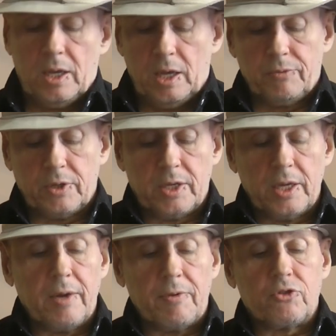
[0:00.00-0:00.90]
If the
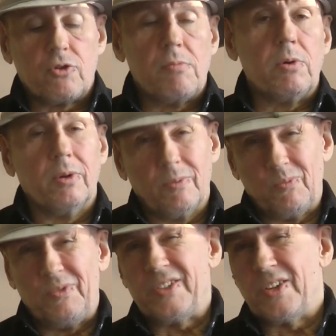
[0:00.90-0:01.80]
kid have a trouble
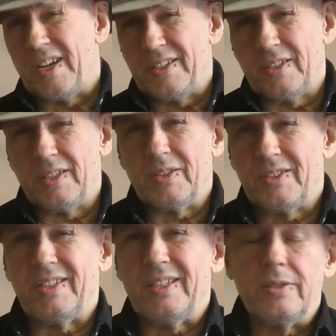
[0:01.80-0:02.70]
visualizing and
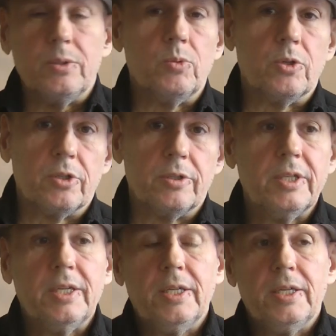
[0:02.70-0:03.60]
seeing the word,
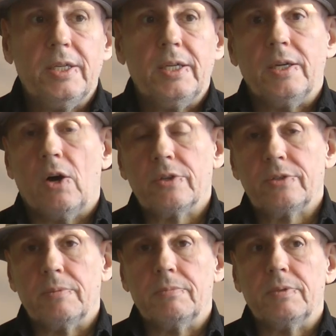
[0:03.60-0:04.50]
ask
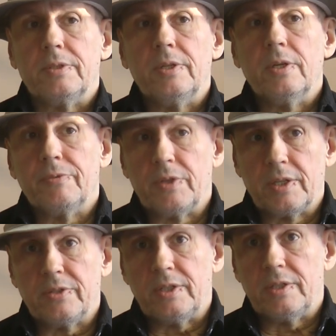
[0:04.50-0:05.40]
them, if they
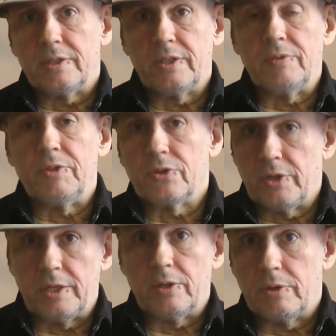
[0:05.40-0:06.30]
can see a TV
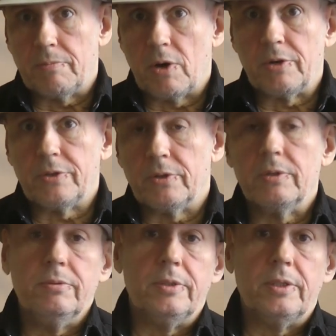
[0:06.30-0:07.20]
screen or a monitor,
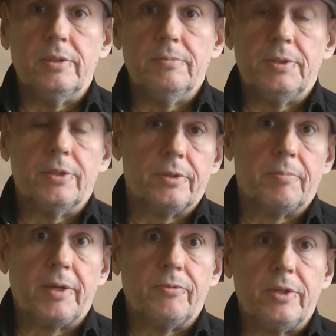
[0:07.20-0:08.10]
because they
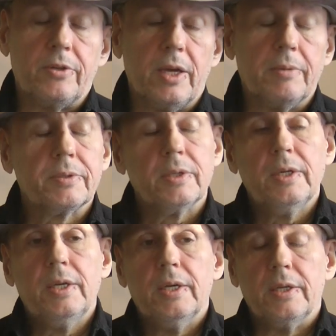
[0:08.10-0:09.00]
play video games.
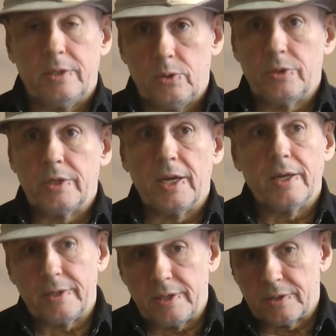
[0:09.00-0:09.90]
And you usually
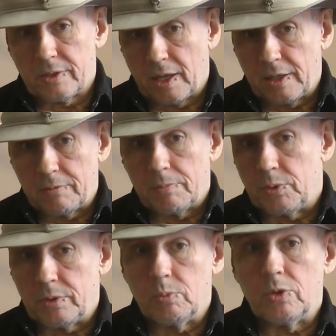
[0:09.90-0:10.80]
can, and just tell them to
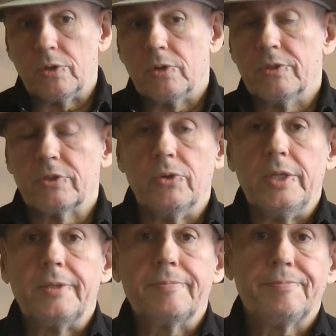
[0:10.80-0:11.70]
put the word on the screen.